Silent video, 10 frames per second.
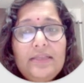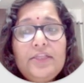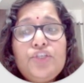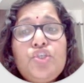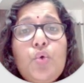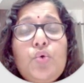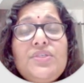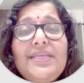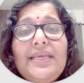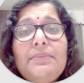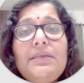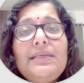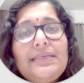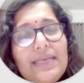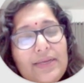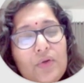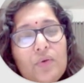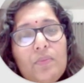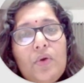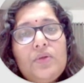The Show Table
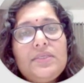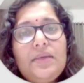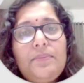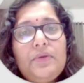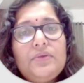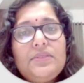dialog box appears.